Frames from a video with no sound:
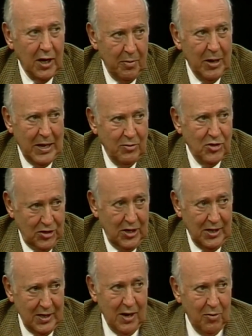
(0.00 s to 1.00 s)
on him, and he was
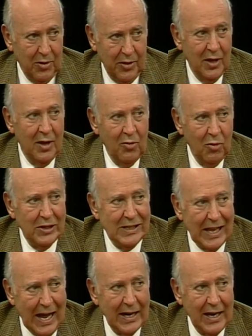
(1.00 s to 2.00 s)
sitting there with
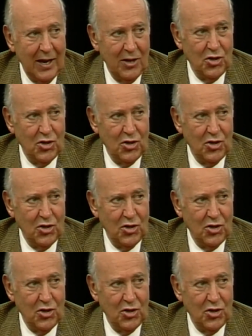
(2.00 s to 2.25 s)
gladiator